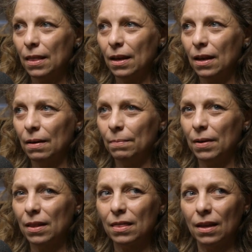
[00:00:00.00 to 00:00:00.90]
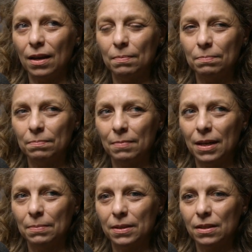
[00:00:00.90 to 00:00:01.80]
I think I
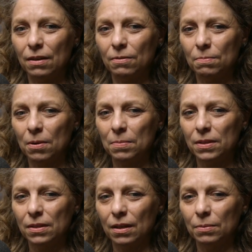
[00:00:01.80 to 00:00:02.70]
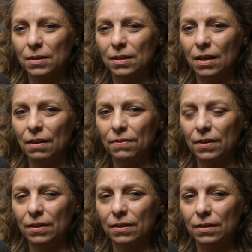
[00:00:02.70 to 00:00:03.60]
made myself a promise that I would never